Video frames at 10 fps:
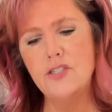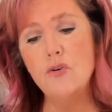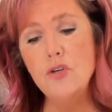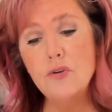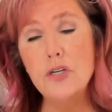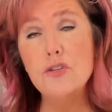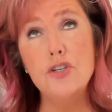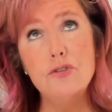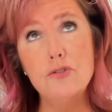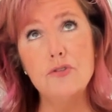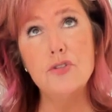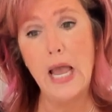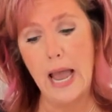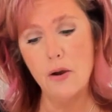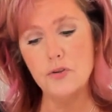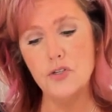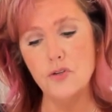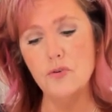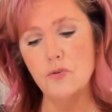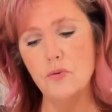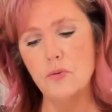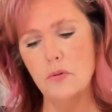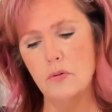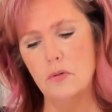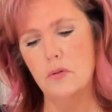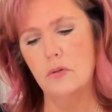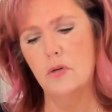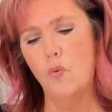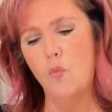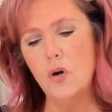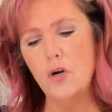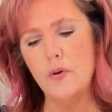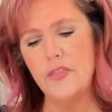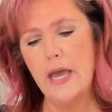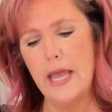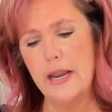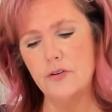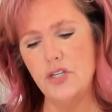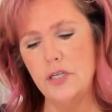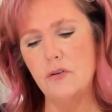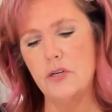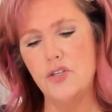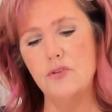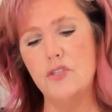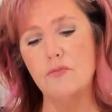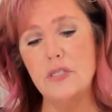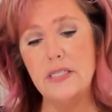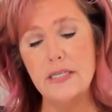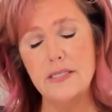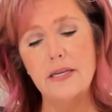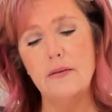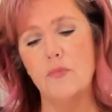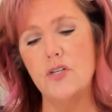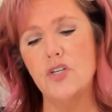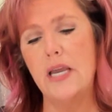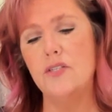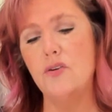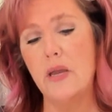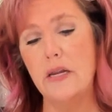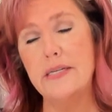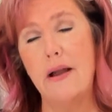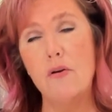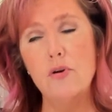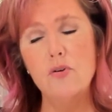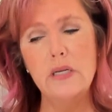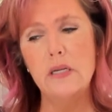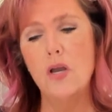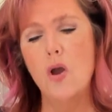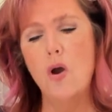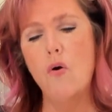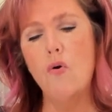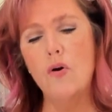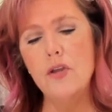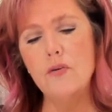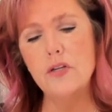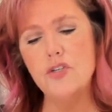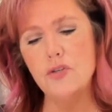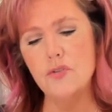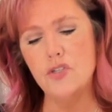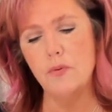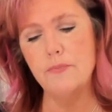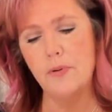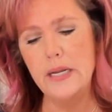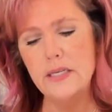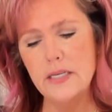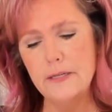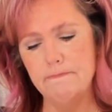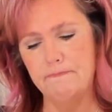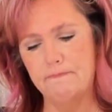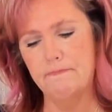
so you can choose how to work with that energy, you can choose to resist it, in which case you get a tower moment, or you can choose to embrace it.